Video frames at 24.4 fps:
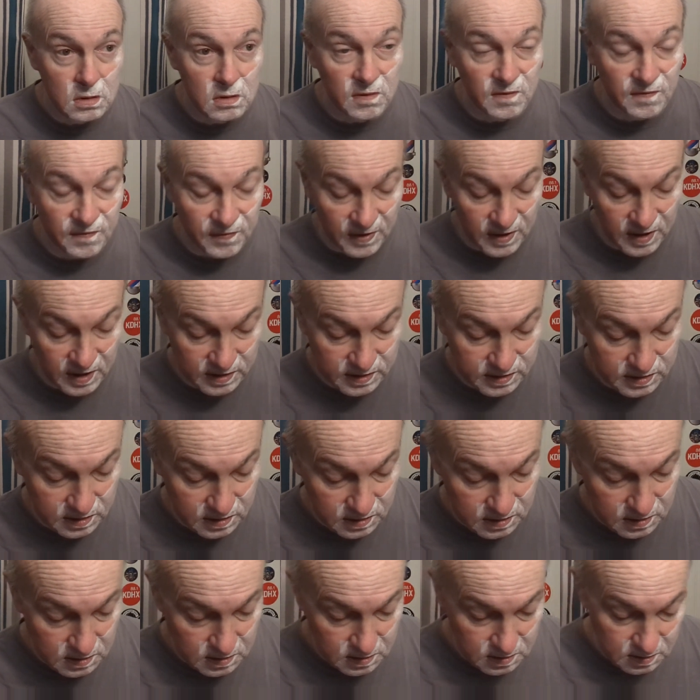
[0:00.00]
In fact,
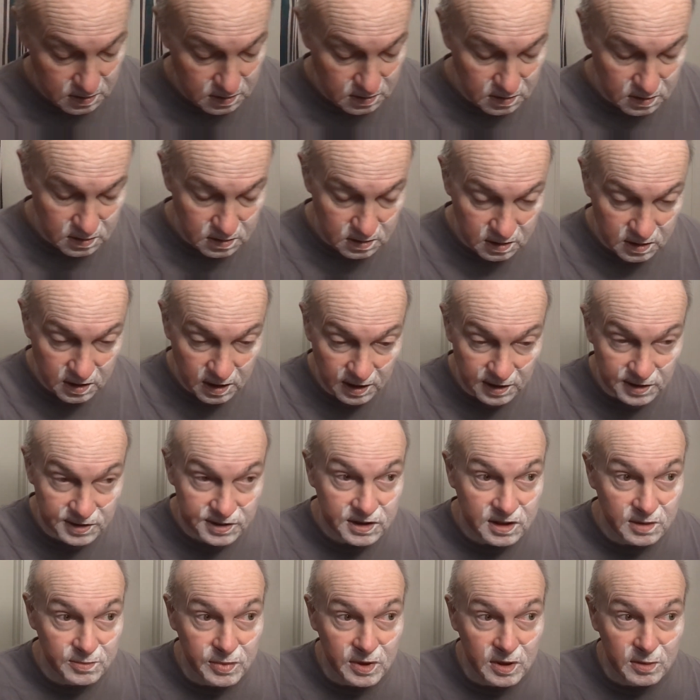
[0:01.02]
a
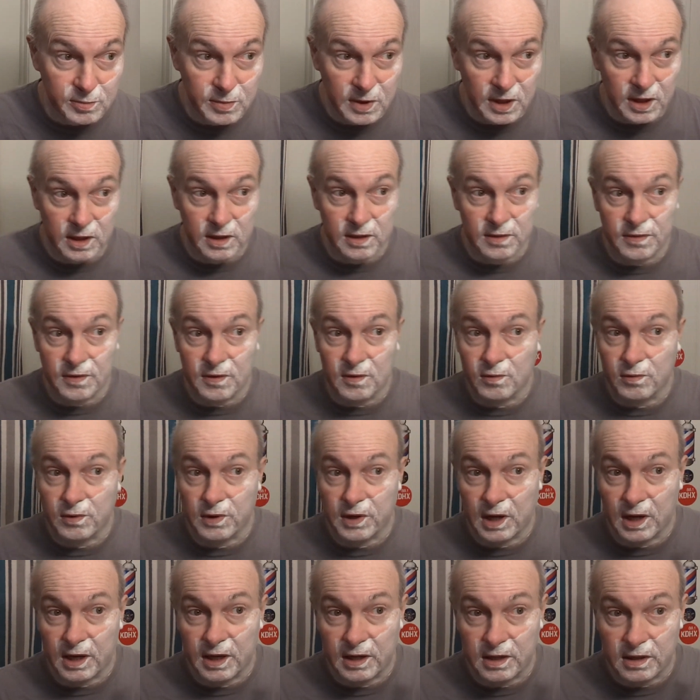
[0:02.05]
case could be made that
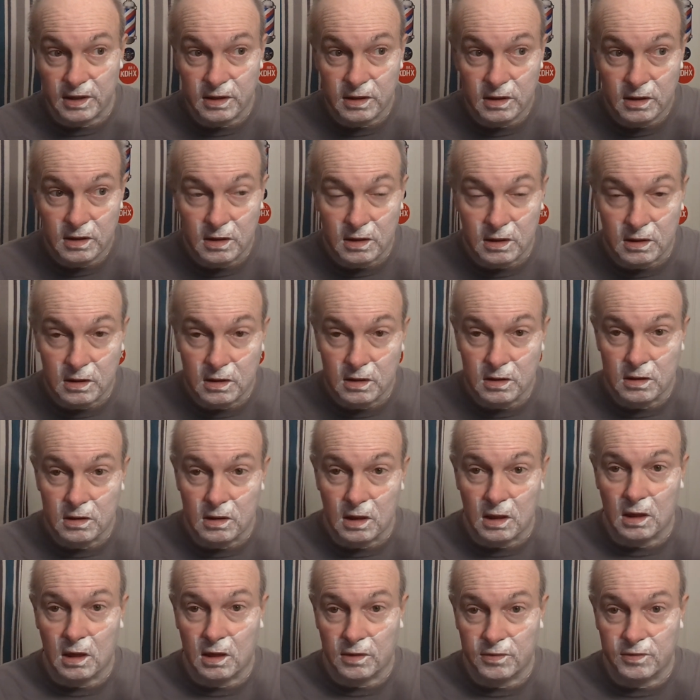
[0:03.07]
when
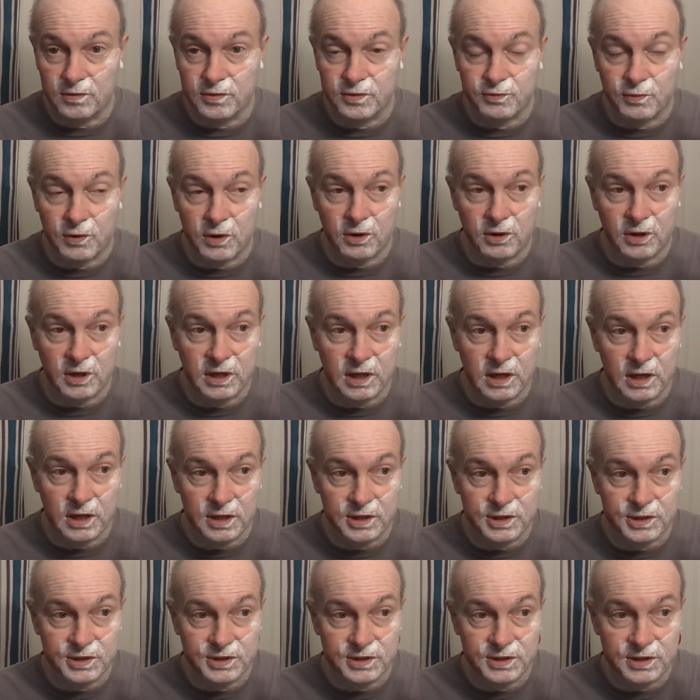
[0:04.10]
on those rare
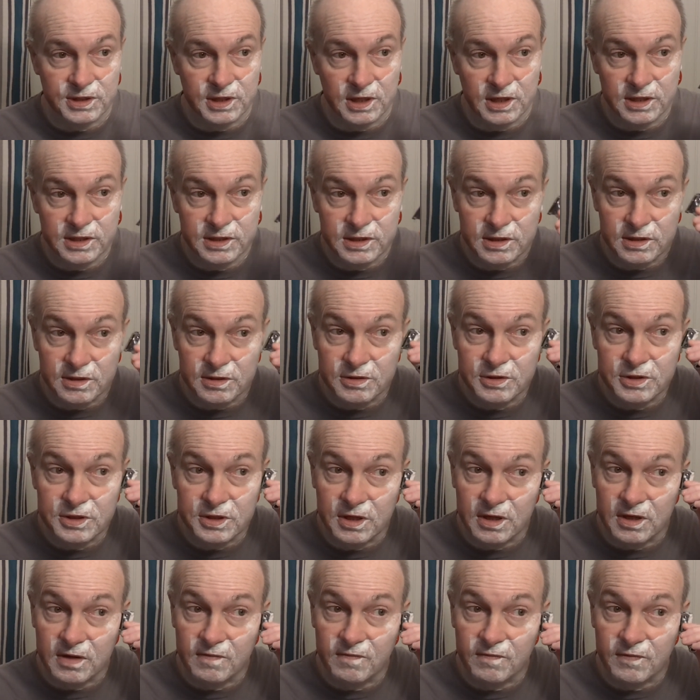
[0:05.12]
occasions that I still
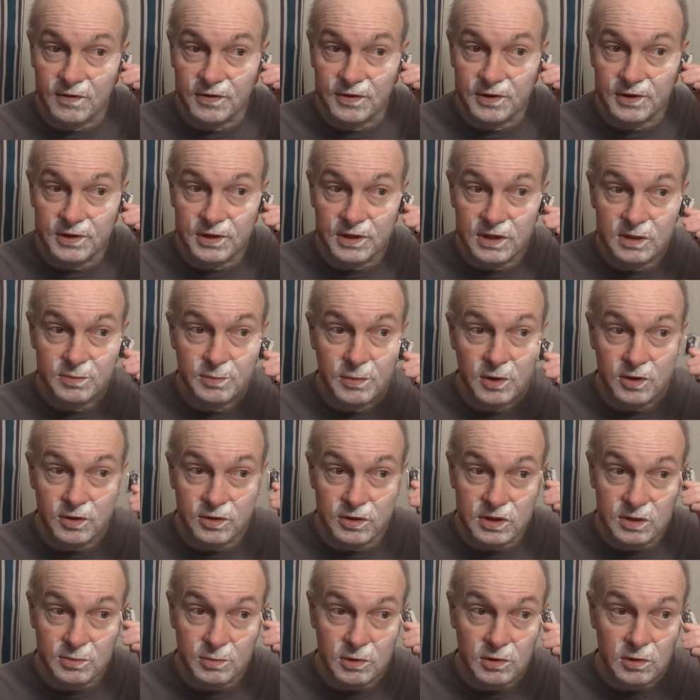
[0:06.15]
shave with a
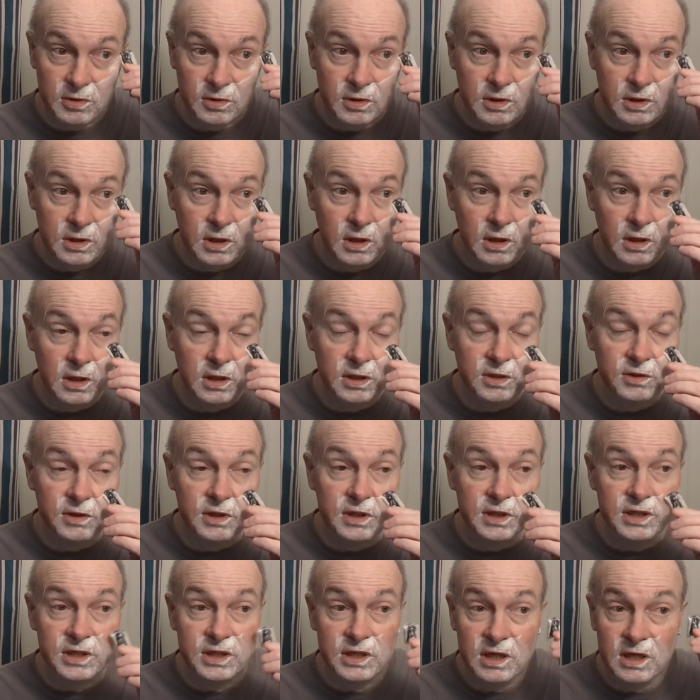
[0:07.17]
disposable or a
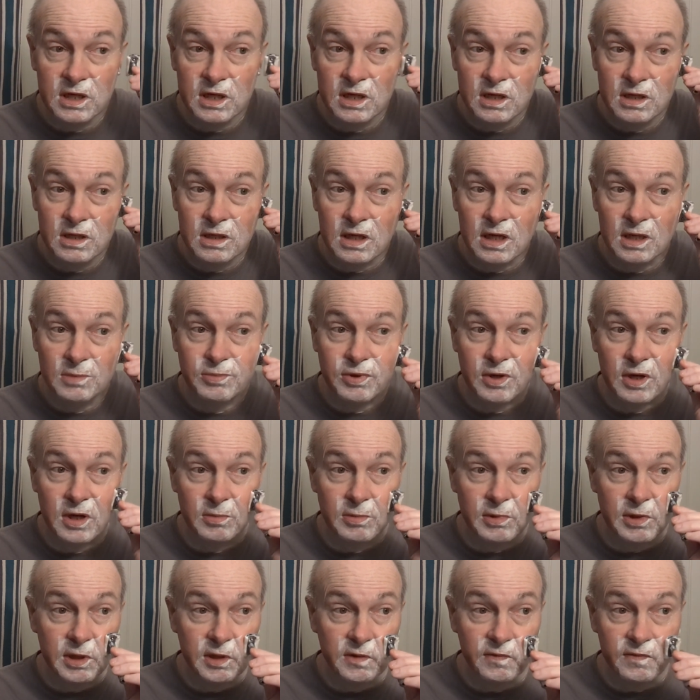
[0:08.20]
cartridge, I'd
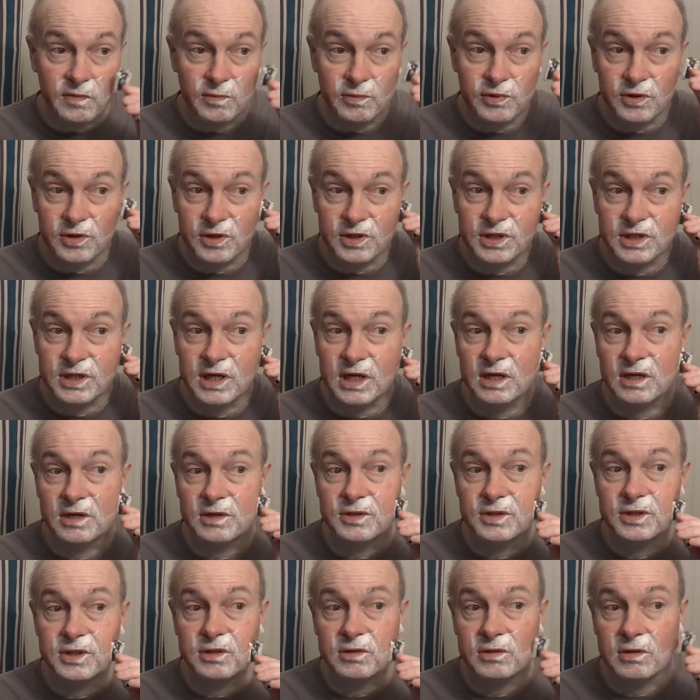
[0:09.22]
probably even push
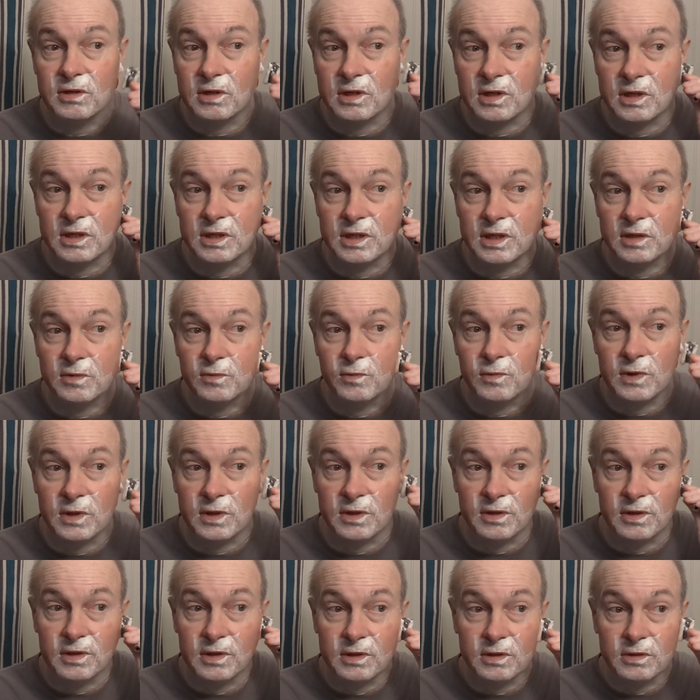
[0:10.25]
down too hard on one
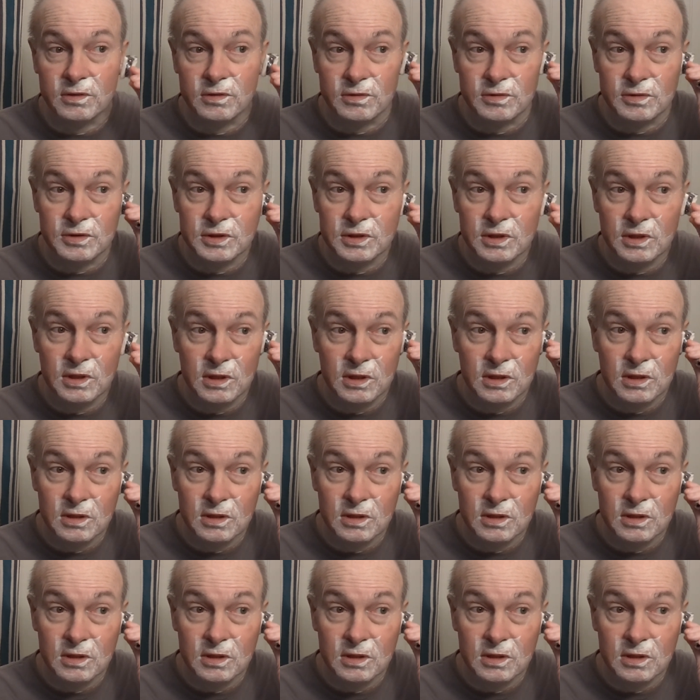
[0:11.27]
of those.